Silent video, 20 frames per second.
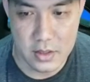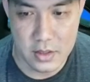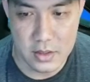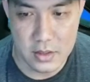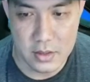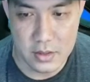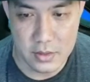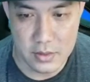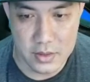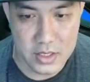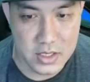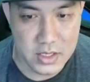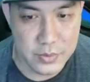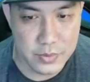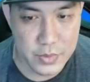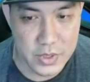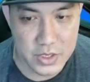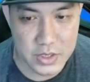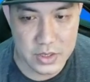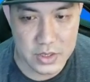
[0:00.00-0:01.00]
This
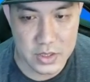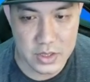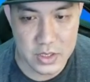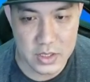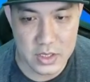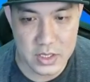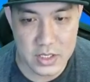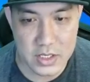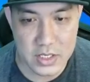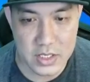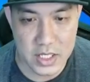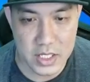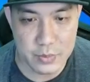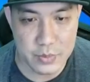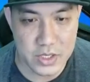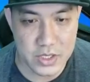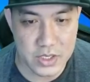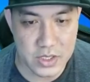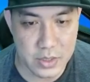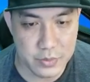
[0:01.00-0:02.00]
mixture can
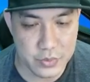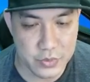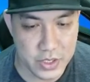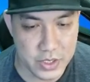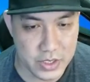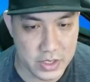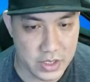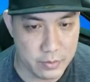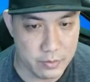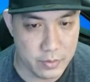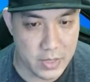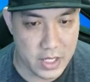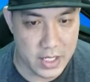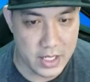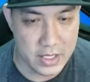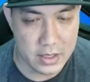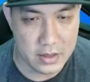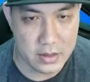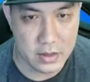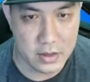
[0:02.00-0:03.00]
be separated
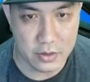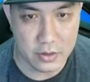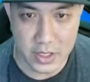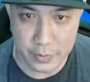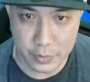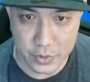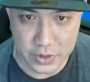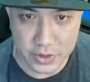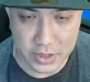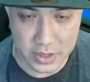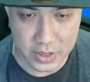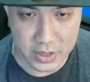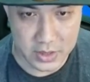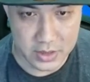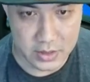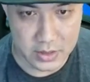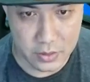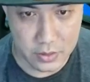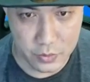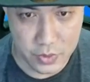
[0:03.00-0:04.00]
by... Alright, boys and
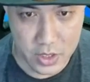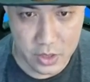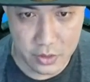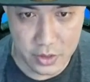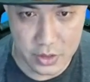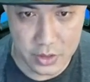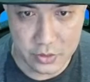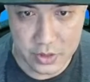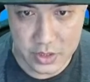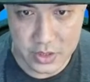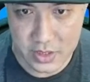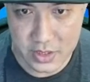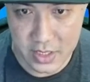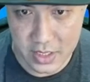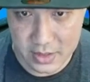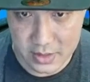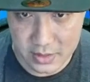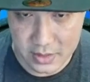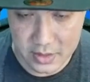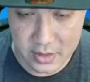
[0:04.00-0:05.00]
girls, we are going to
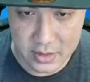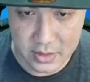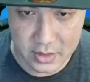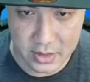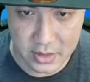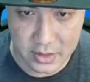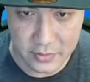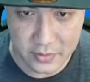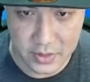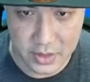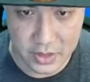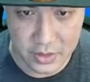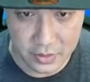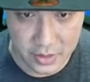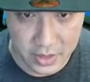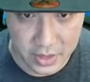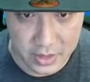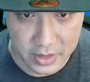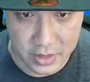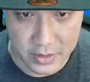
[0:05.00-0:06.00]
discuss this activity
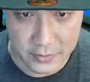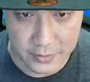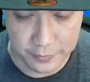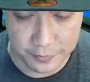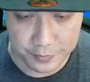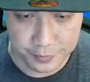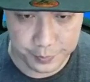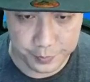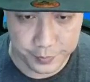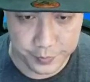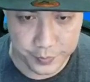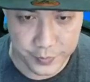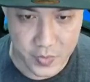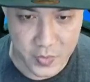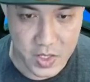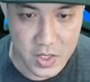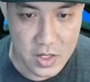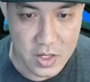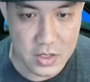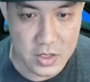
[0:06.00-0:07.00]
together.
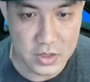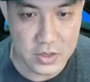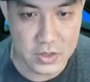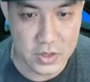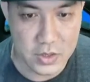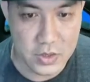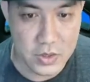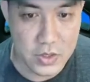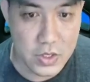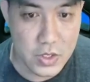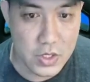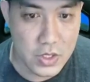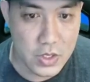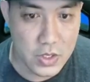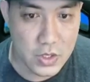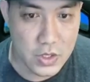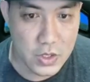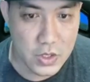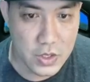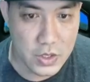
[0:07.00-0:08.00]
So,
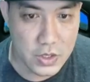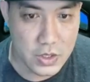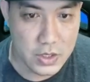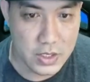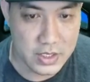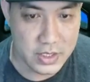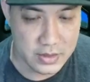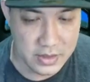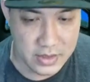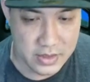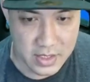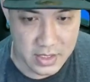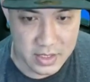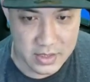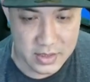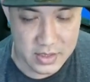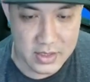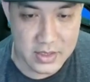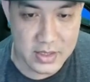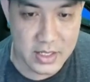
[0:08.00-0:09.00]
let's discuss
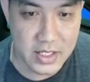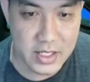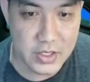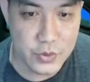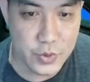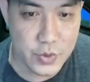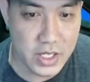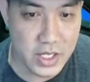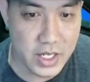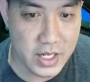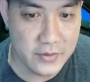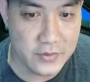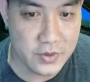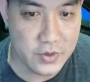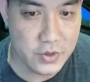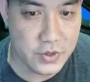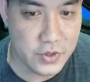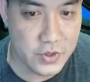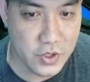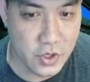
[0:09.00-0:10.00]
this and you will have
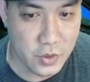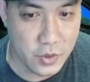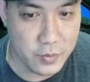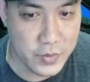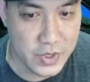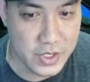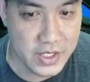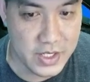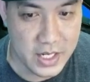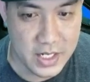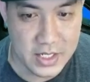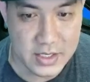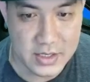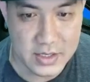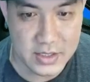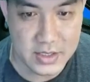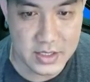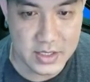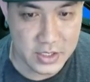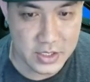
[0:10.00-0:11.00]
to copy the
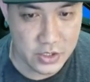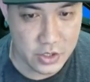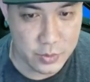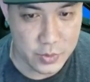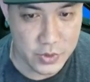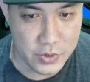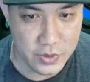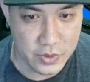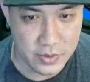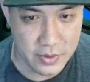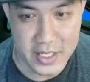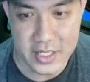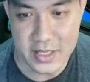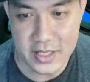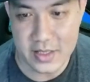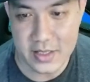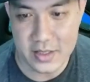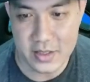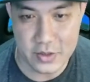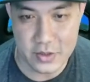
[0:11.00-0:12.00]
answer in your book, alright?
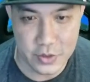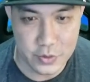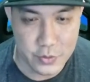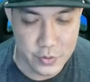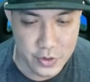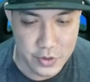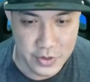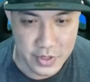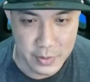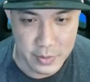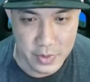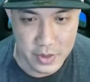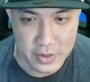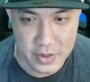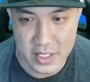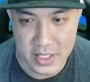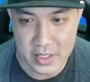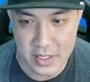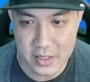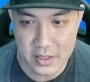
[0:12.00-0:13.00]
Don't worry about
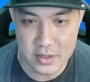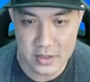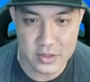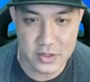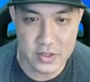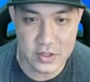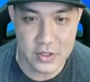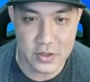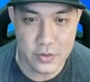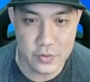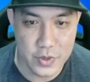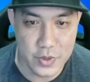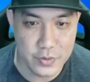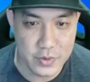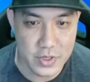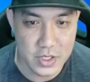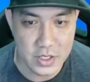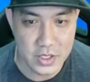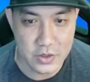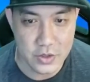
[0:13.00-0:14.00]
that. So, we
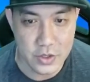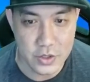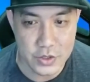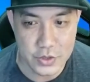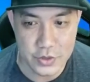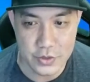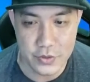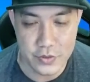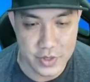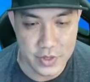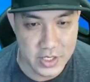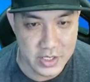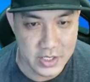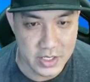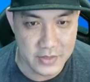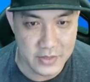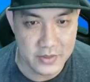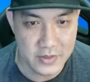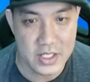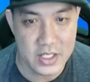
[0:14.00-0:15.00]
will go through this
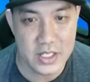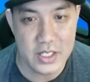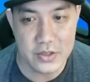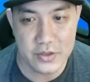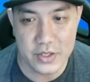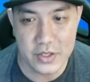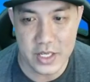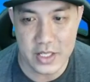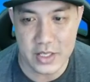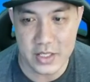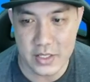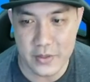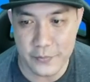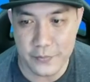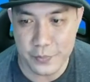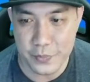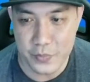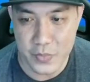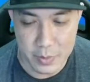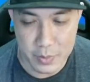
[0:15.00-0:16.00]
activity together.
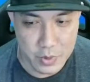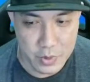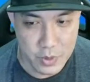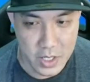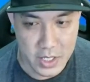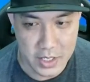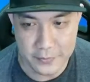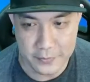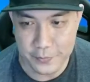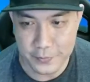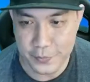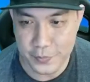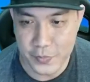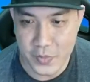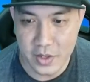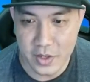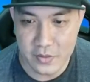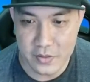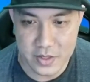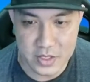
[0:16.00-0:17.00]
Number one,
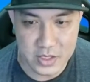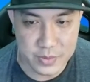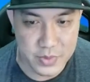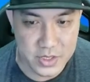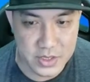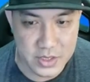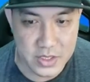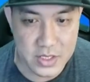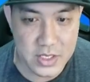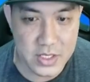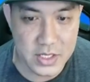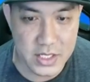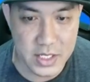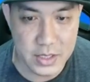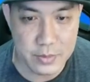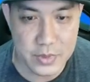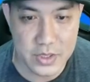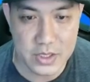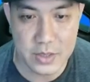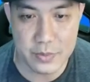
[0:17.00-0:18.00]
this mixture can
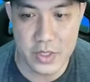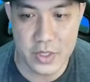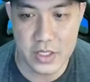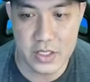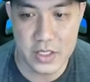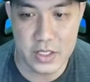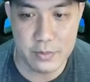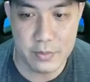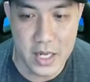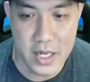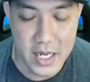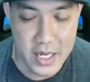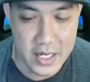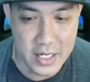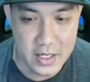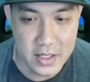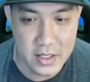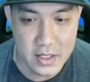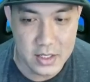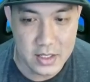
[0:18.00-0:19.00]
be separated by...
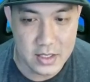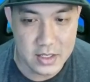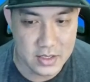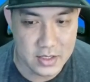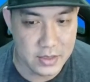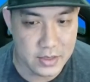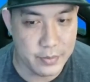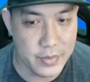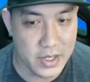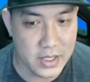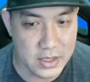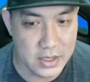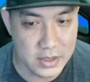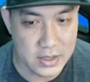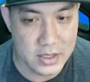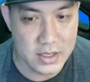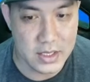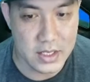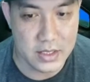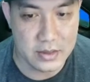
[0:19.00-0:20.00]
Is it
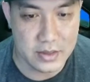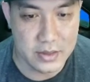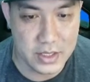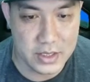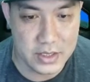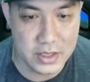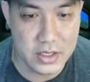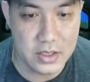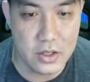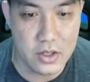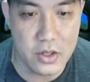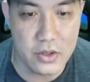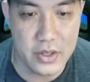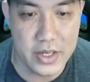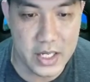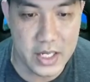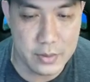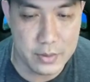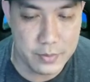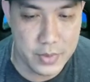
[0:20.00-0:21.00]
magnetic attraction or
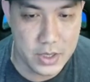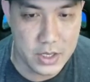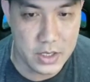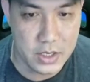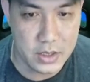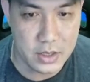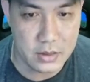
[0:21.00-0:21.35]
handpicking?